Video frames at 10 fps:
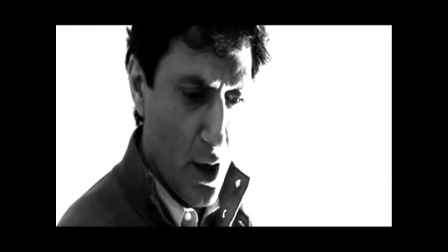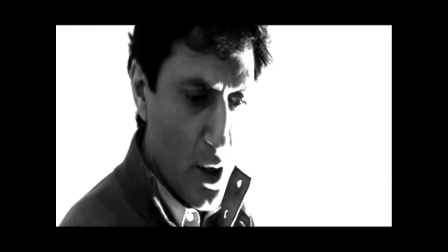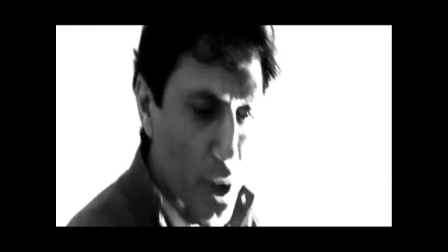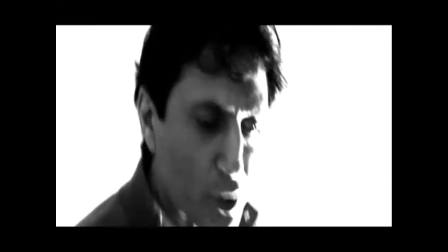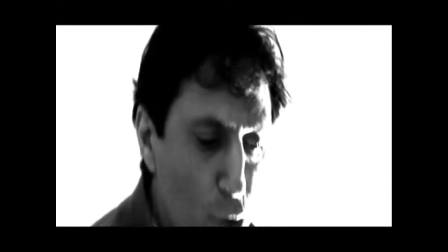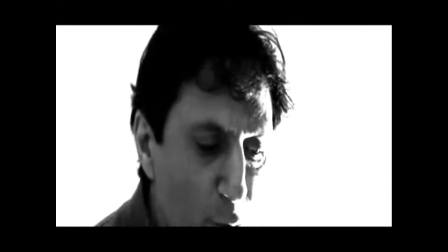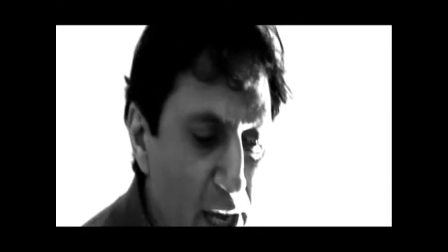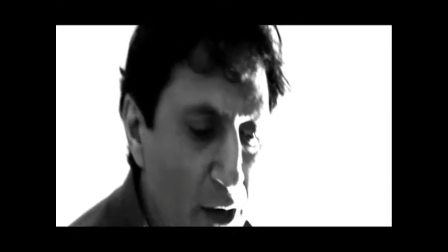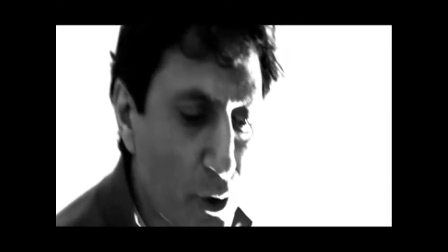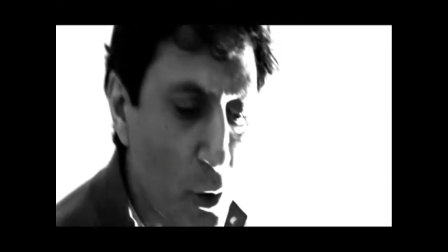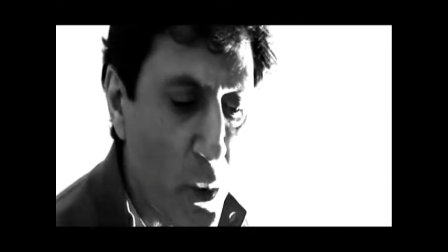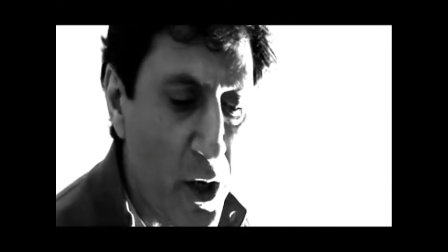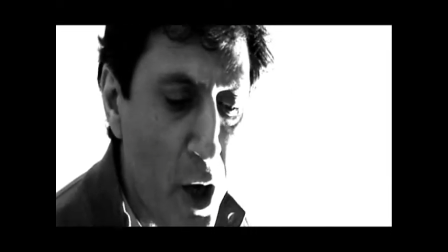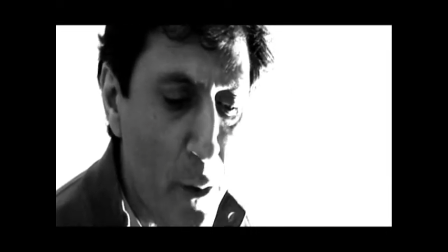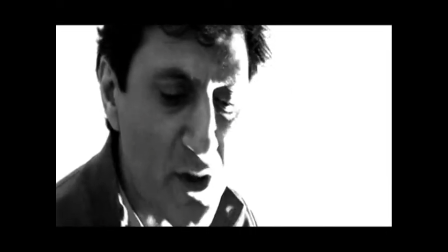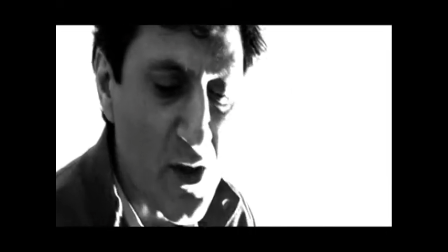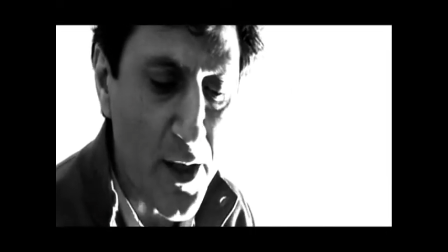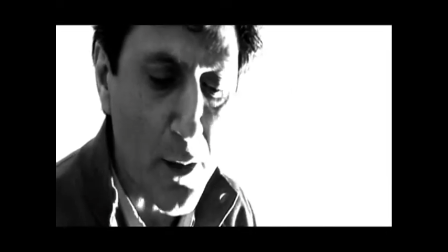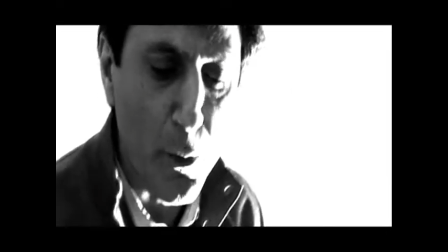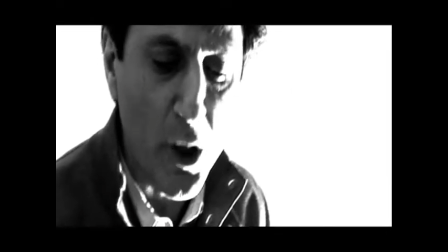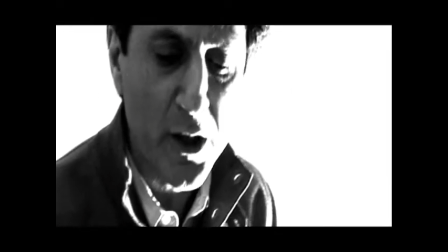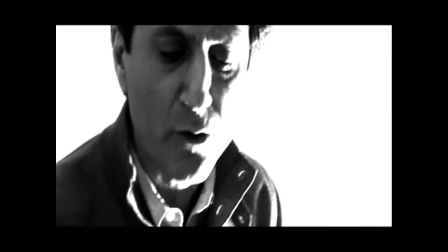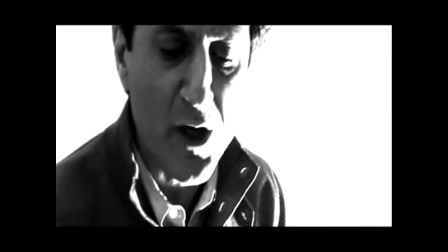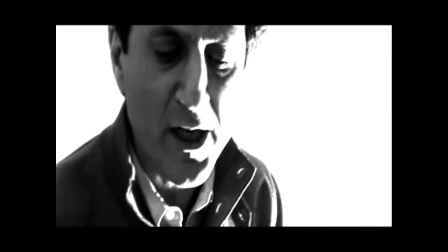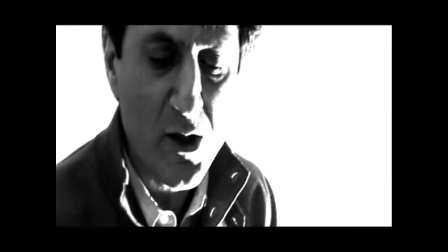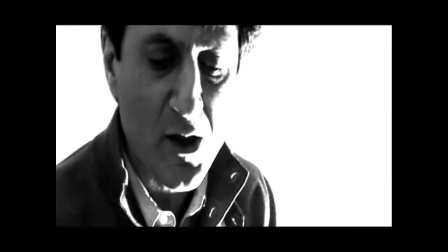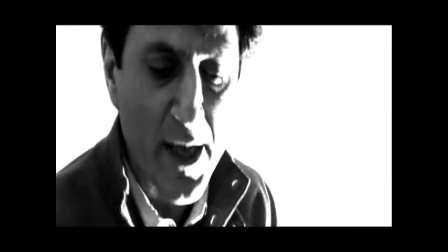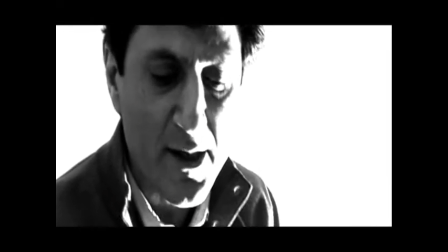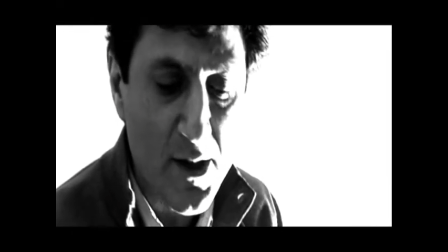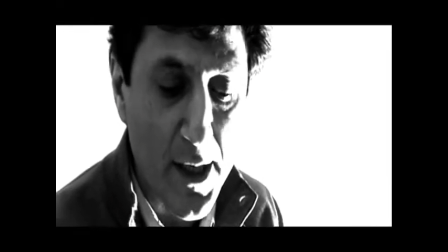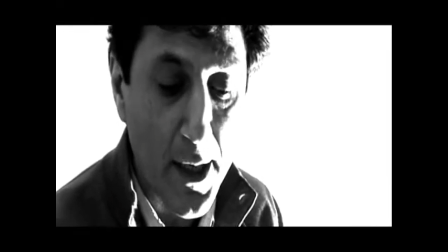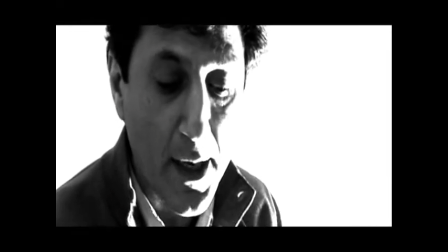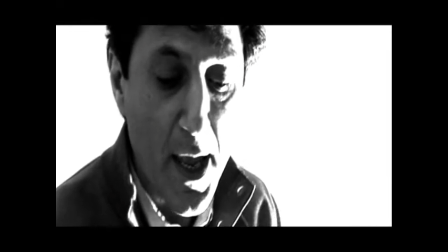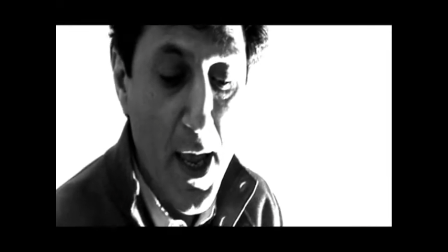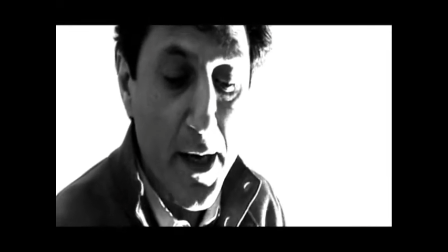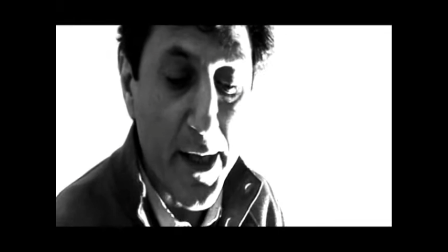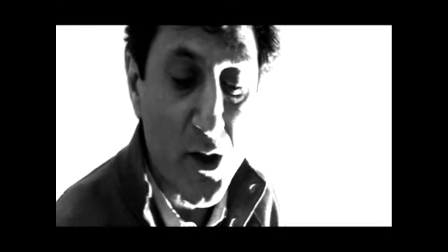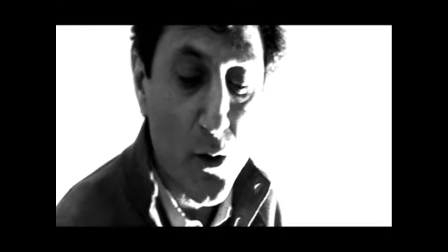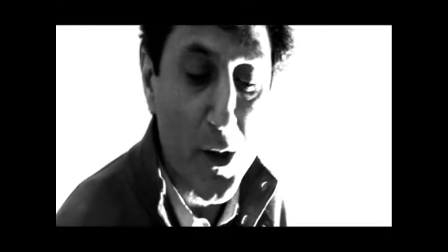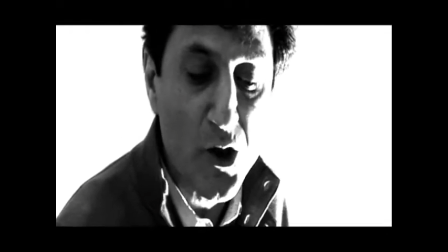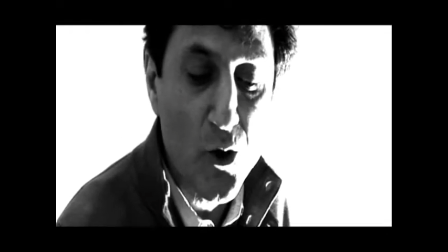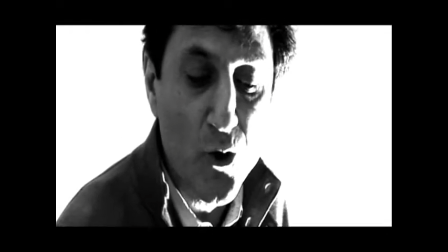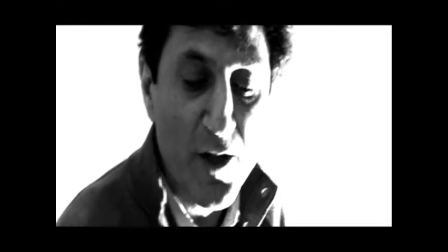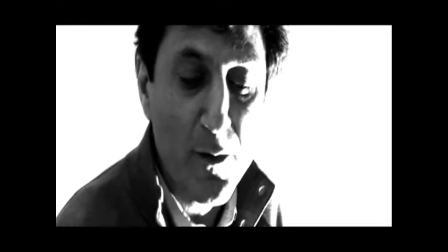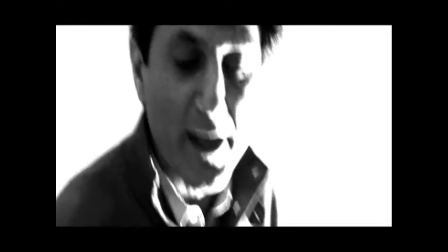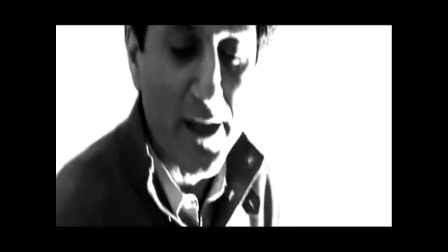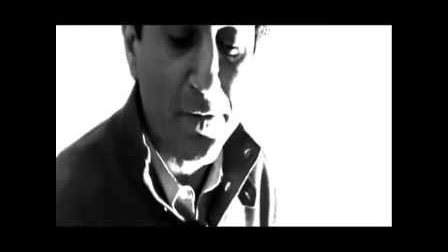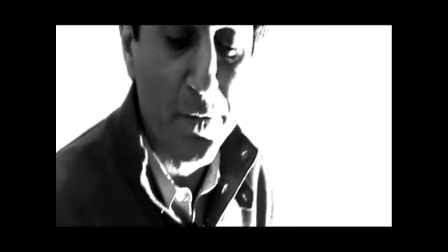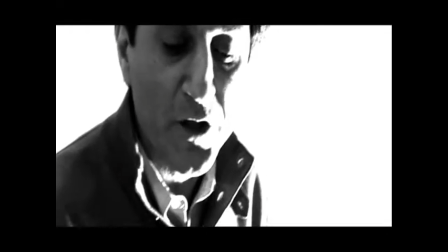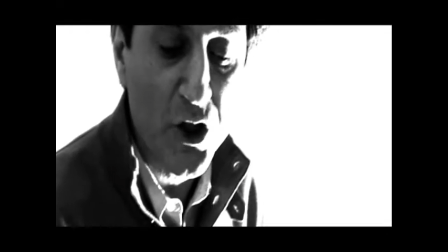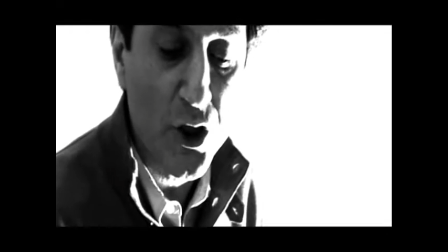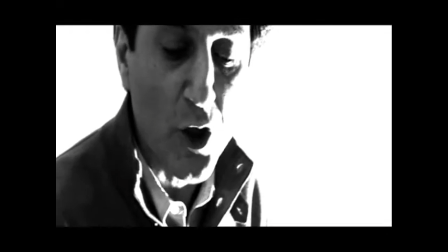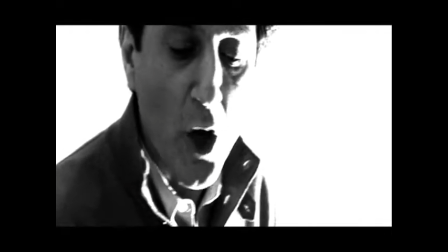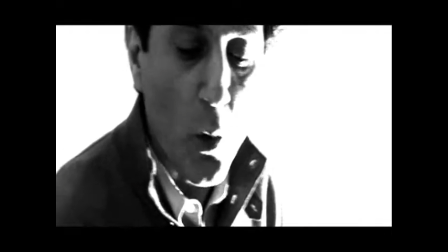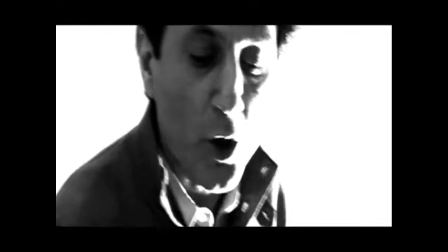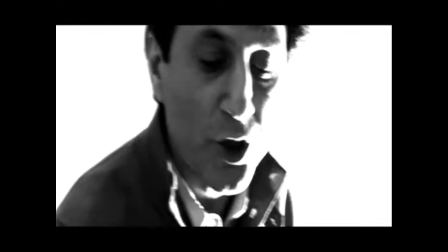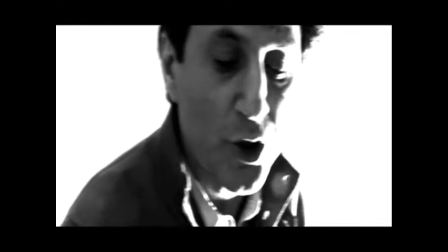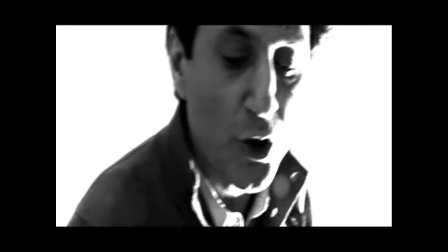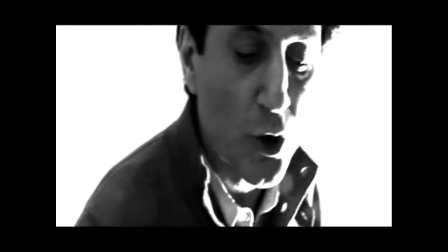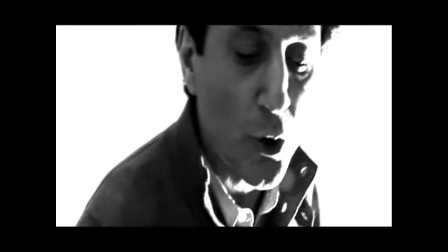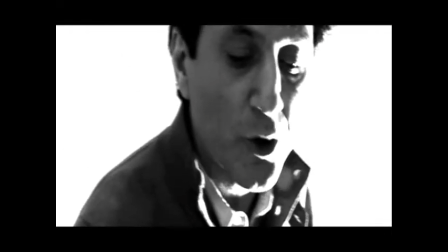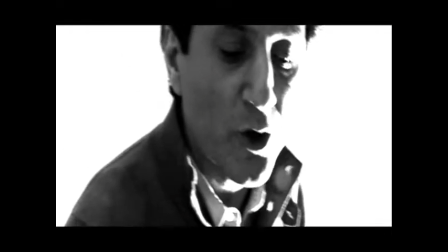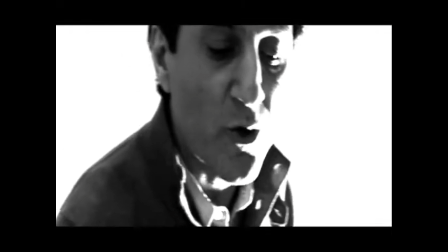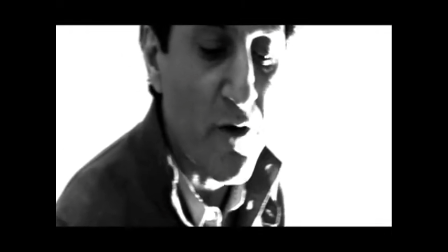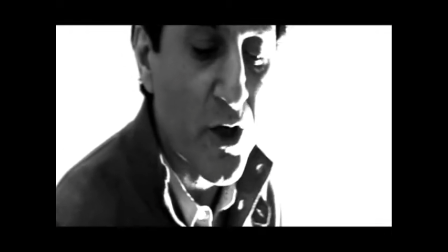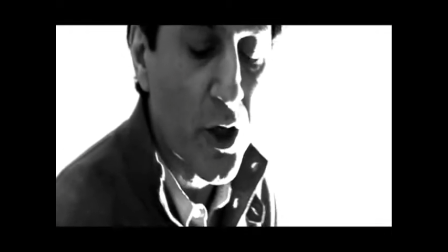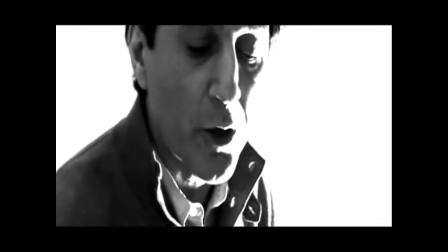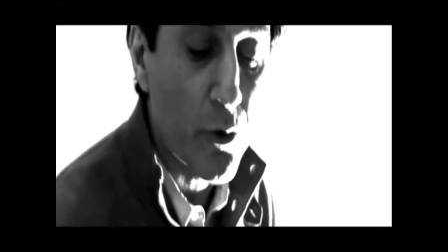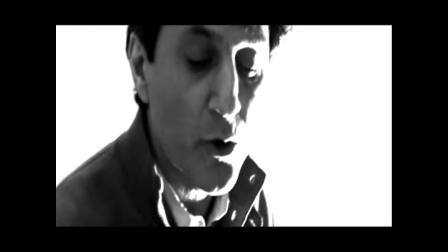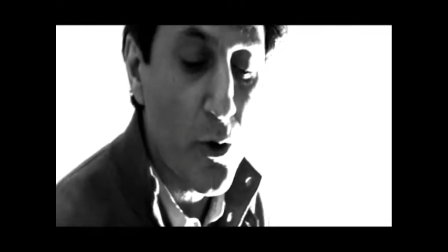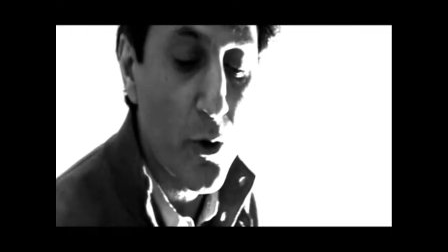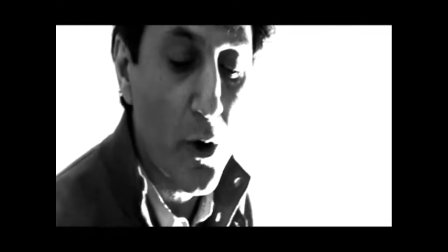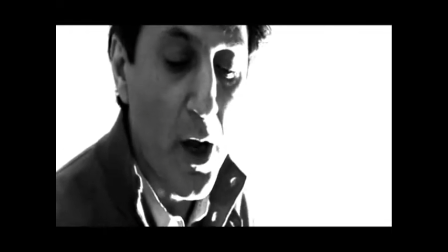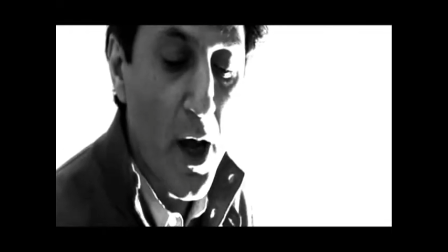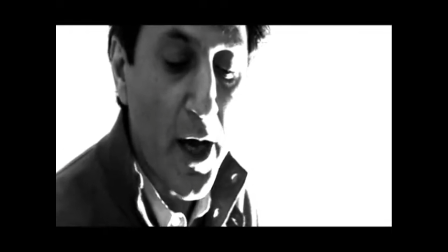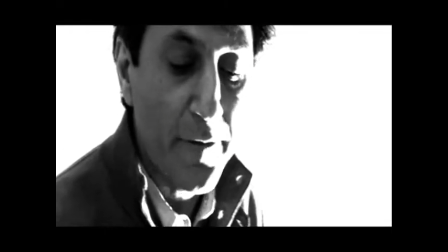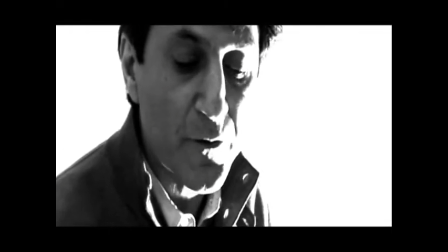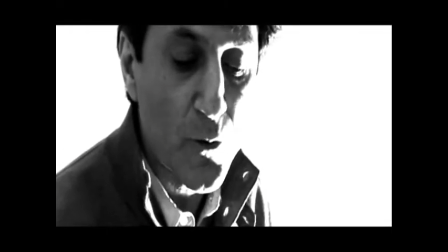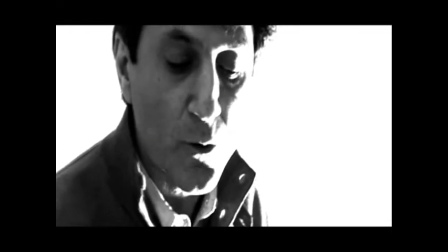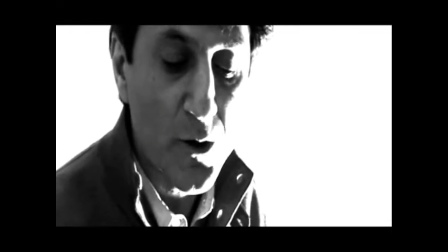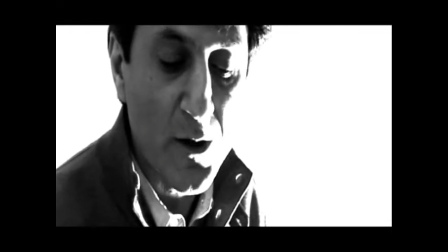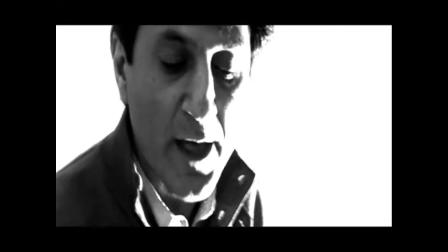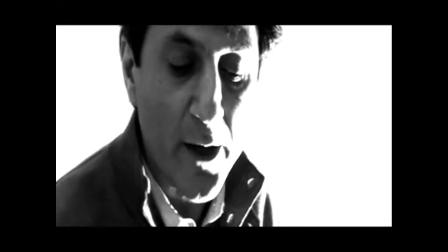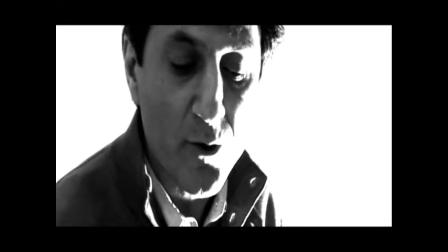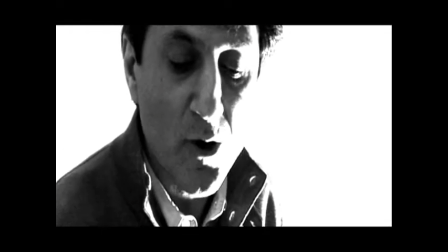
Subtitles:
He threw me out of the window beside the bullet-released casing. Next to a stream like a fish washed ashore the river Karun, I've sorted out